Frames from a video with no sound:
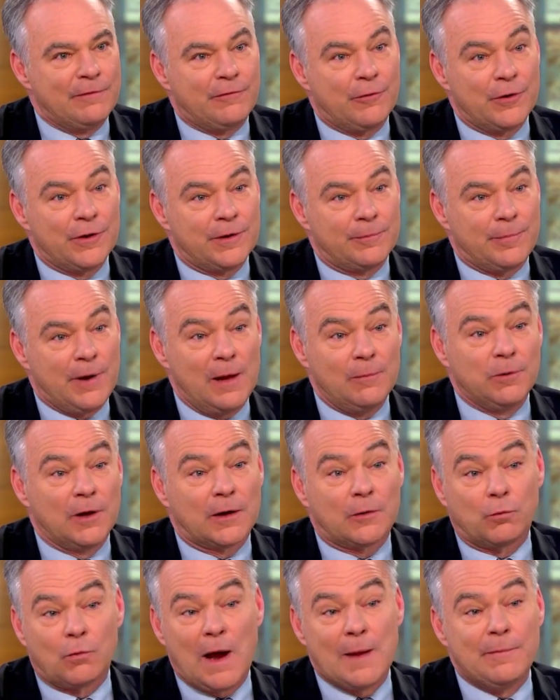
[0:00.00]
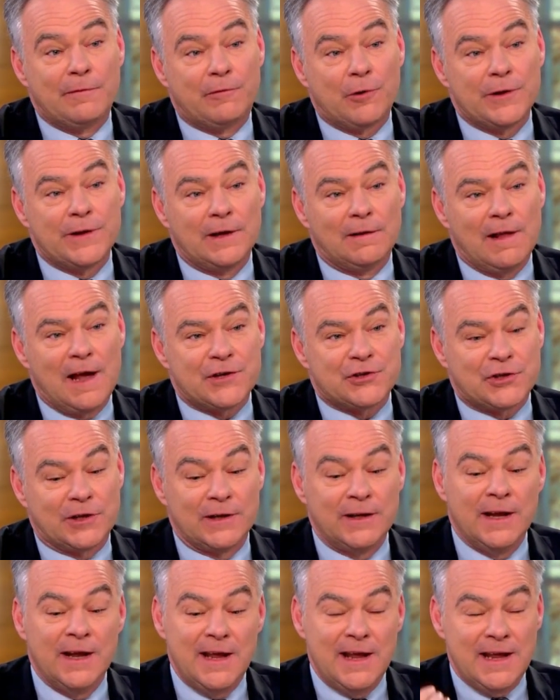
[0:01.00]
before the public, right before the
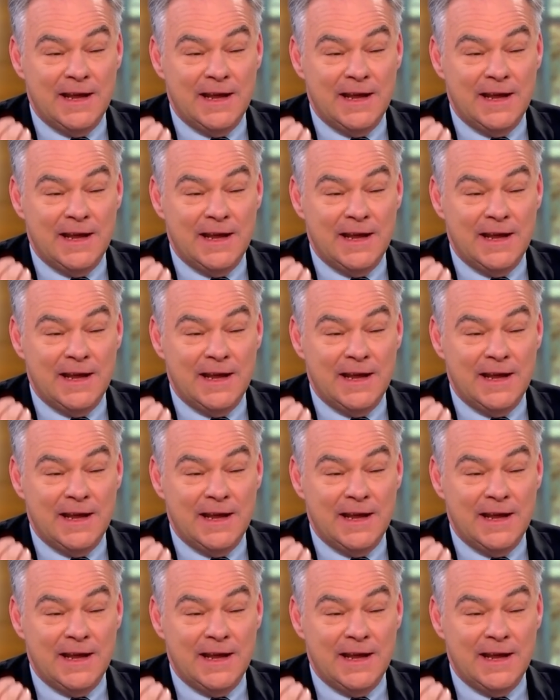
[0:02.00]
election.